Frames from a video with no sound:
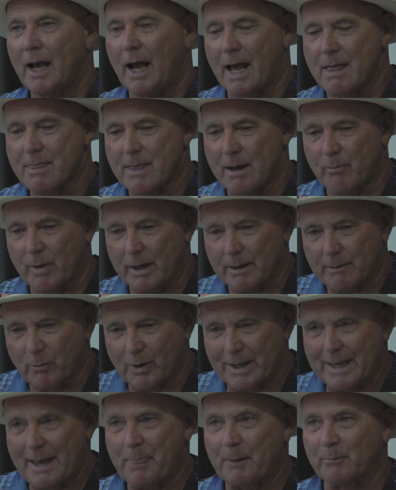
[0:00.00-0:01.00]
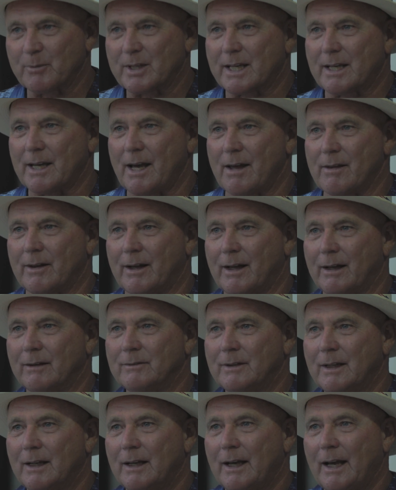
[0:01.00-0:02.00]
And then we get them together,
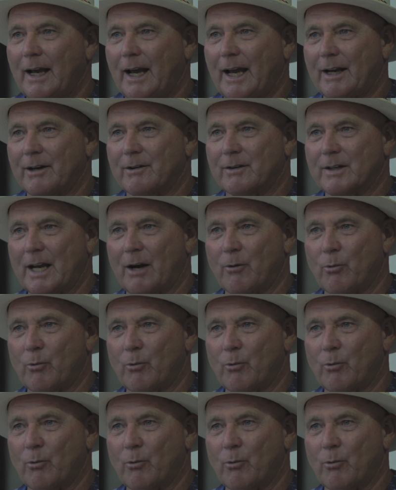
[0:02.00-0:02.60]
and